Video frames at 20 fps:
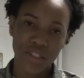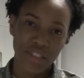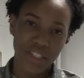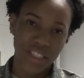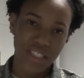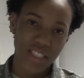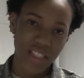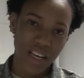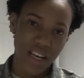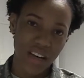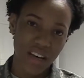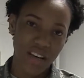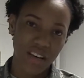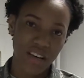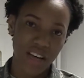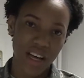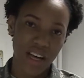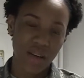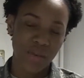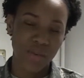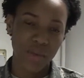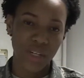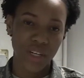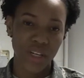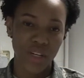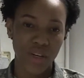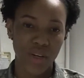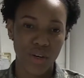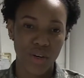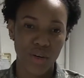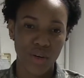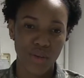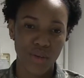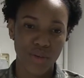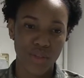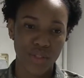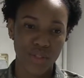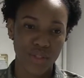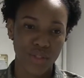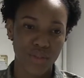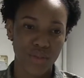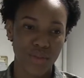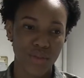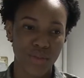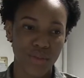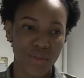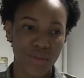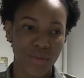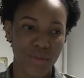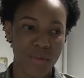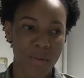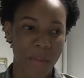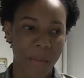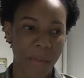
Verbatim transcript: stressed out, I would go to